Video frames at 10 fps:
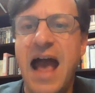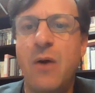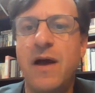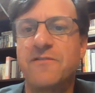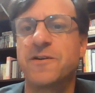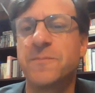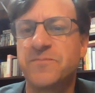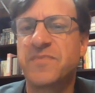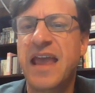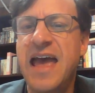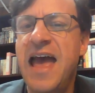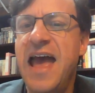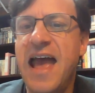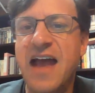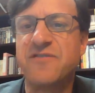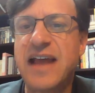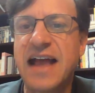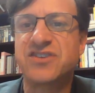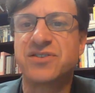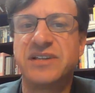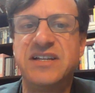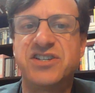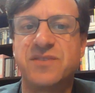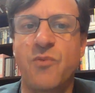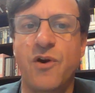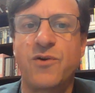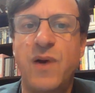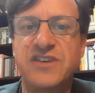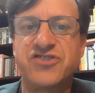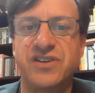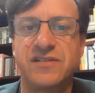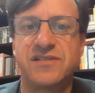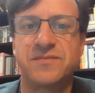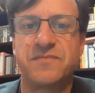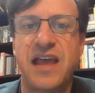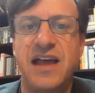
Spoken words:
However, every answer leads to more questions,